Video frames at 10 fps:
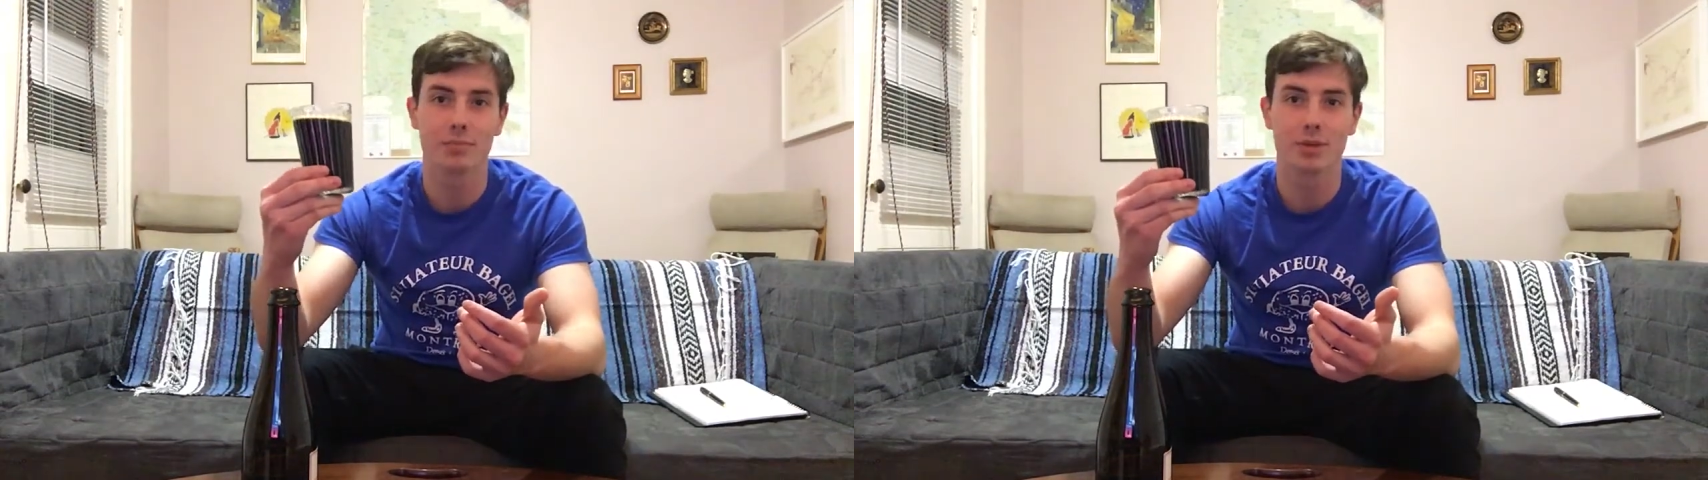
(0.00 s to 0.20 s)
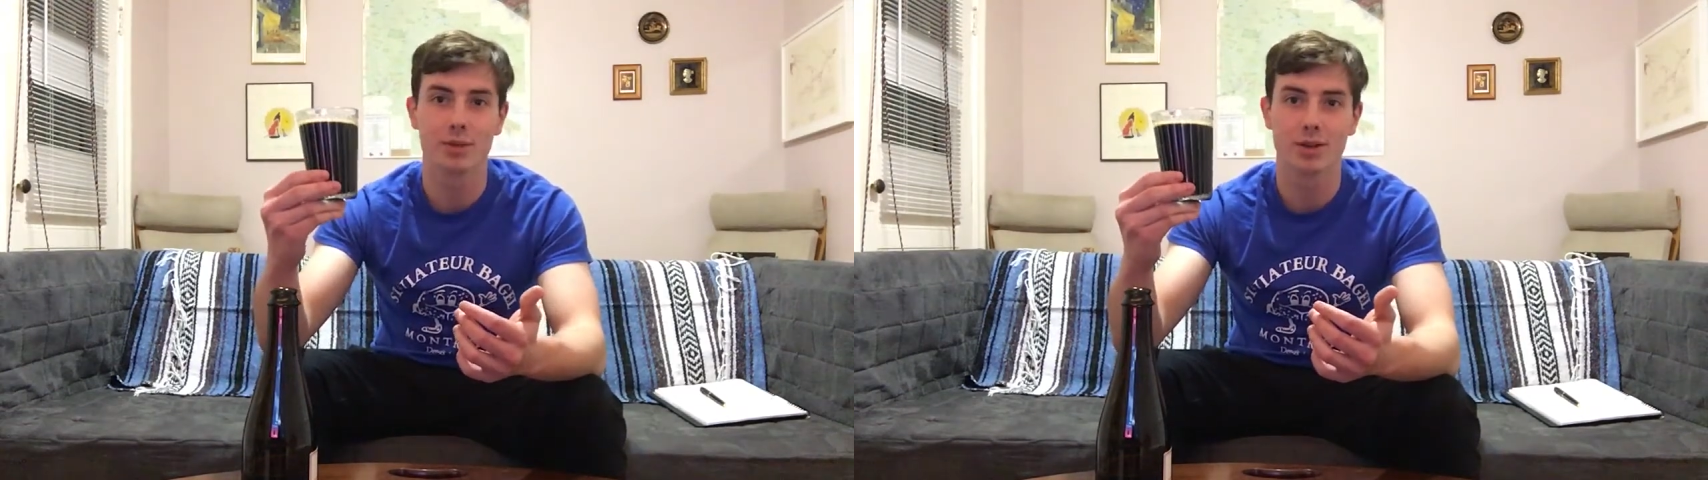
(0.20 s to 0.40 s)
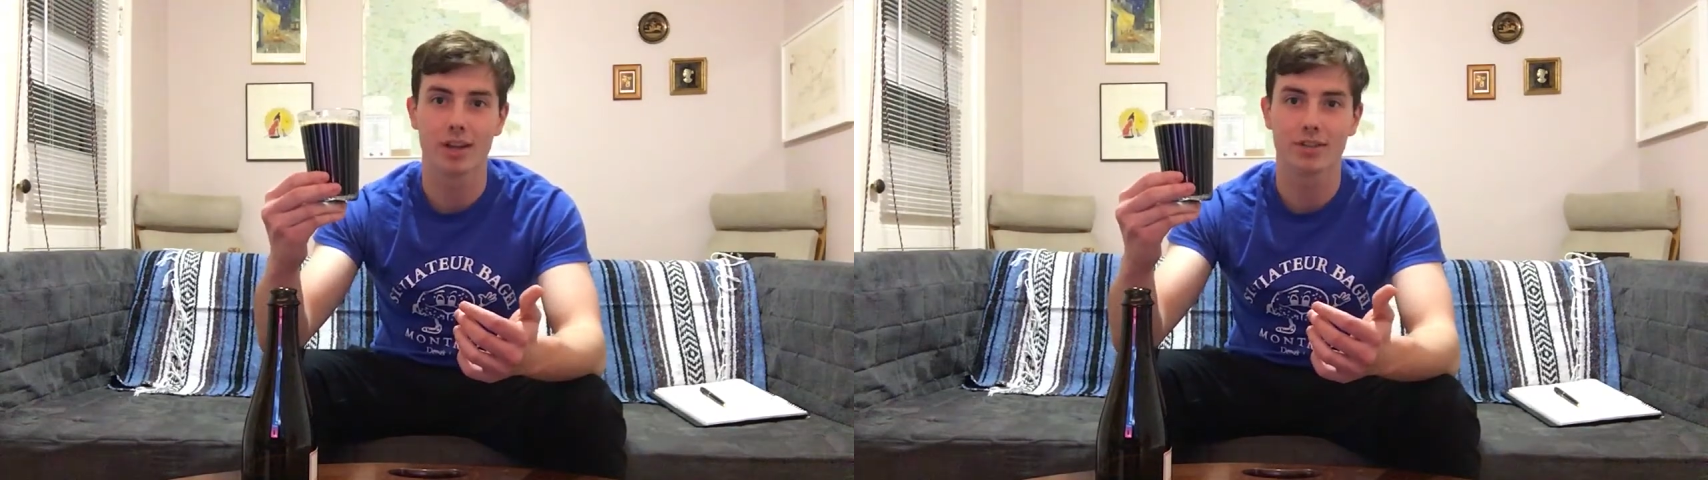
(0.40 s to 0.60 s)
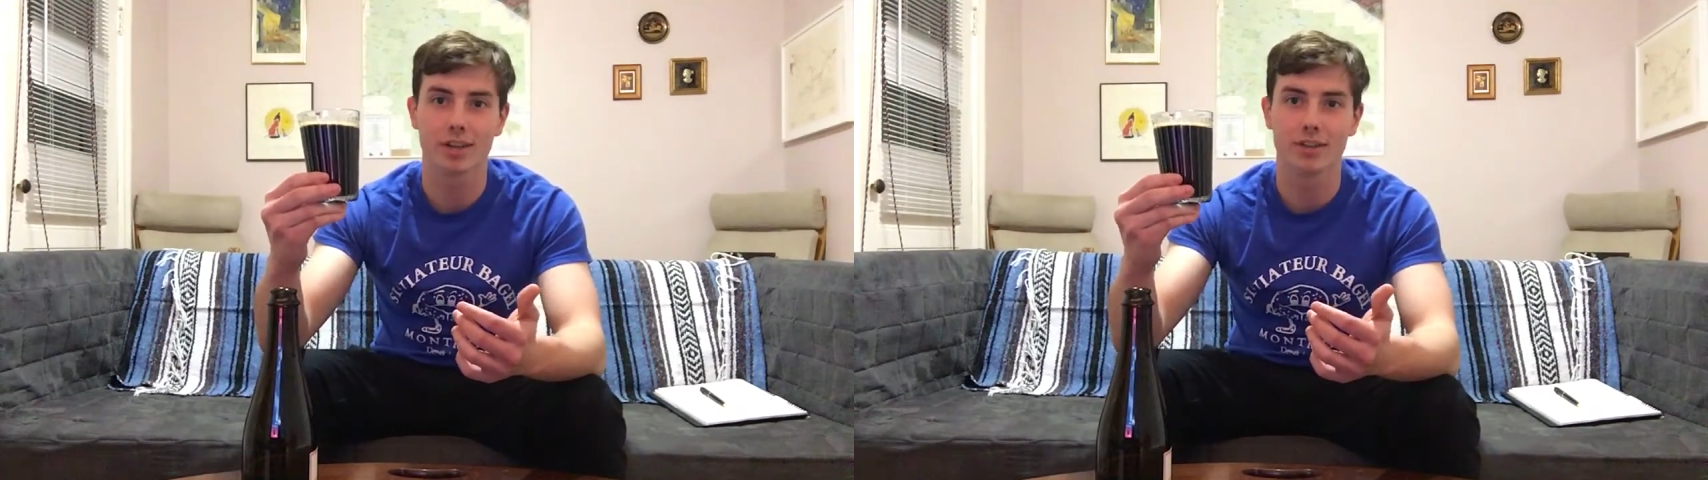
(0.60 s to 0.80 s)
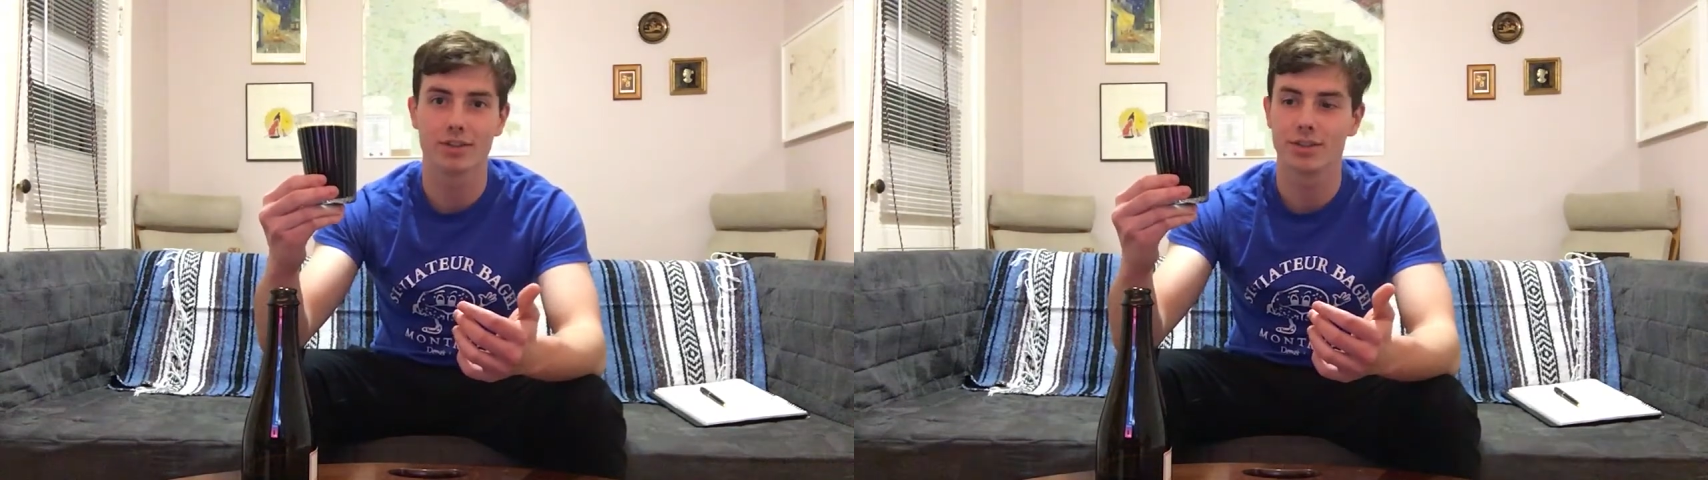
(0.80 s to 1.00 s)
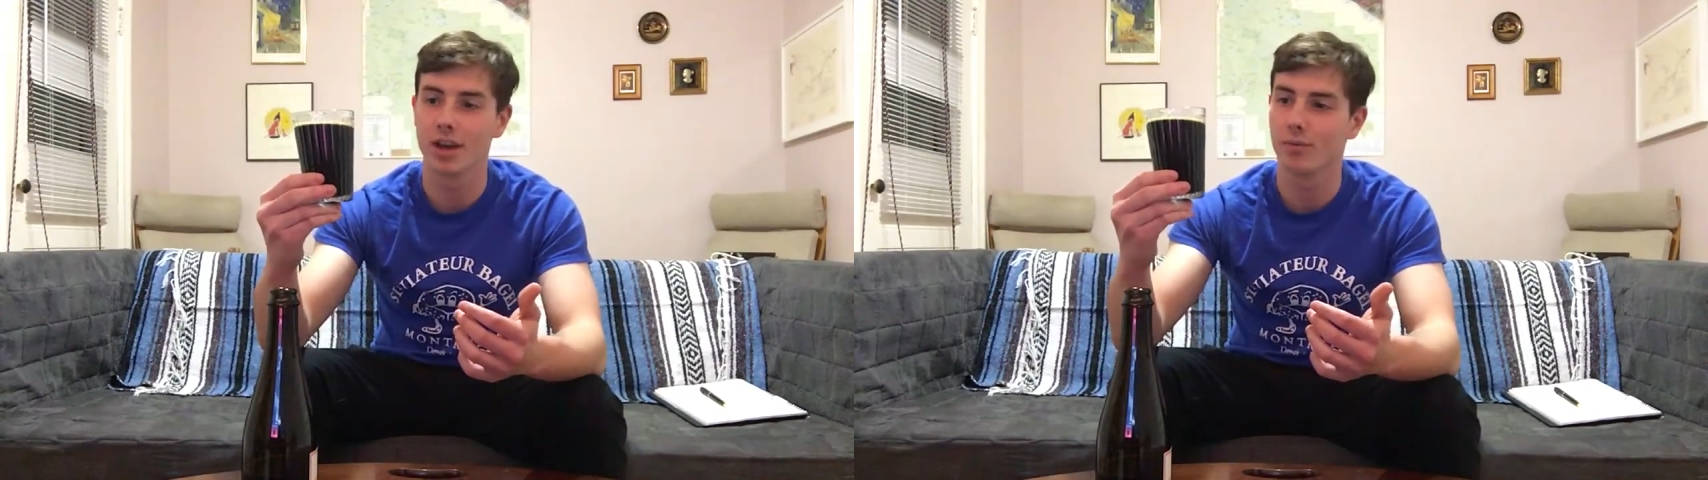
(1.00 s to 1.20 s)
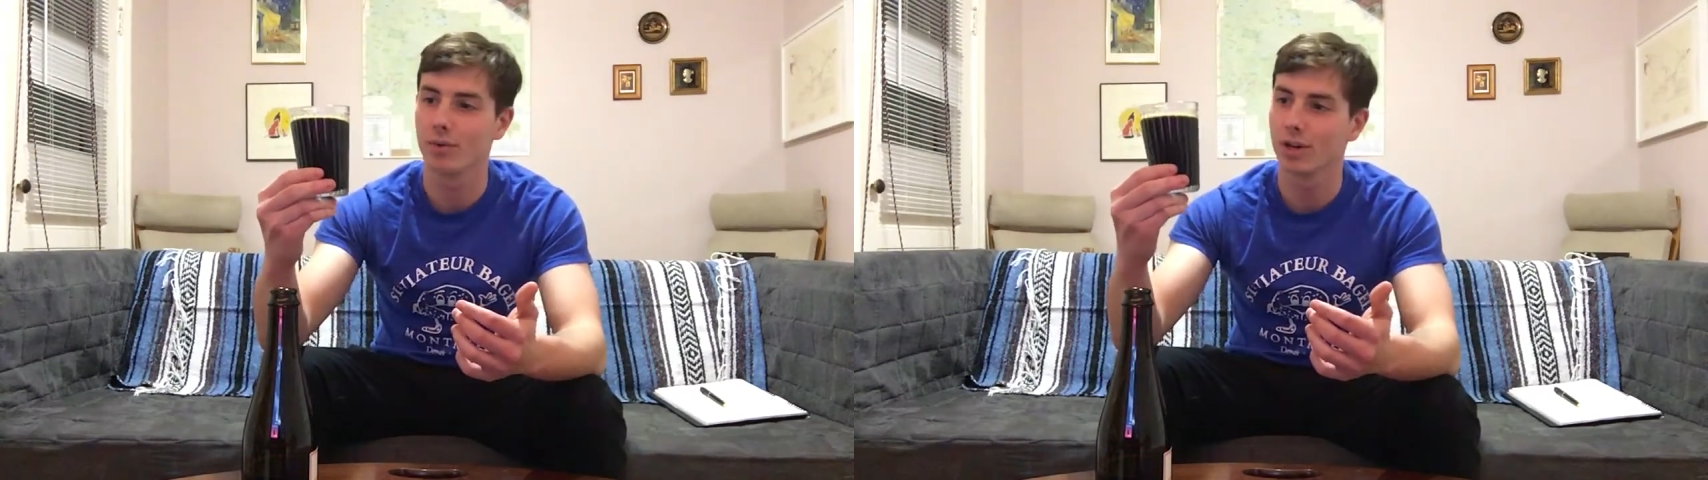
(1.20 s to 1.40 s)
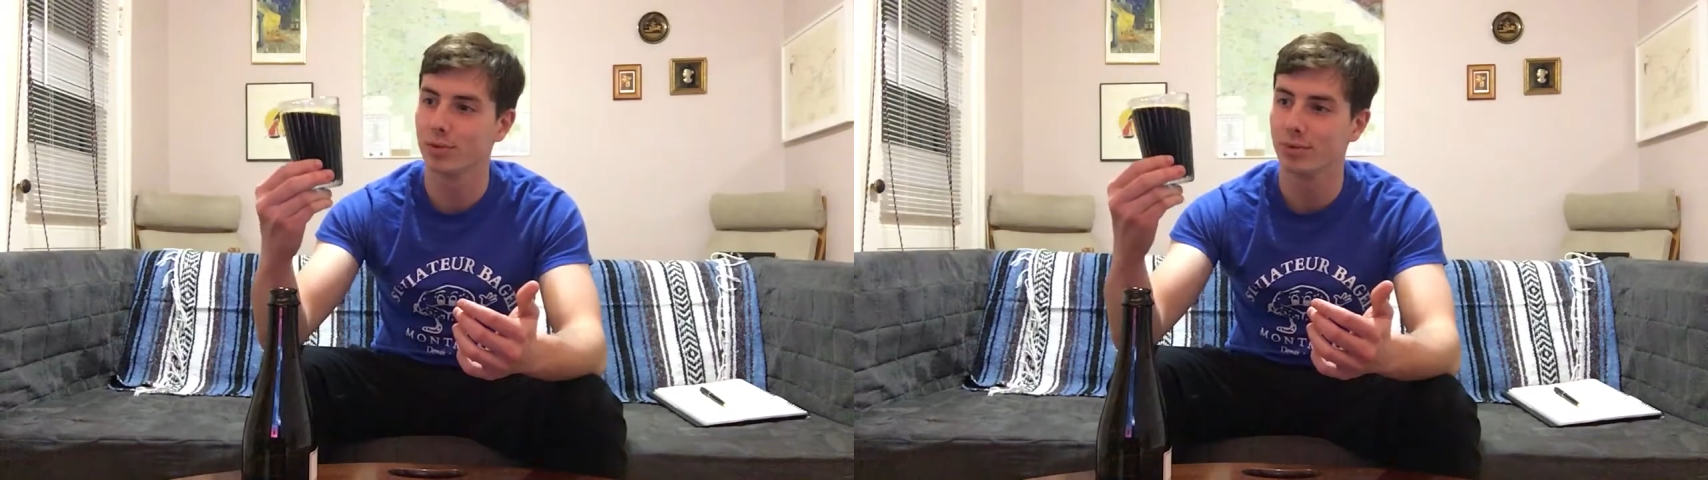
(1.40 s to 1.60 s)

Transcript: Maybe you guys can't see that well,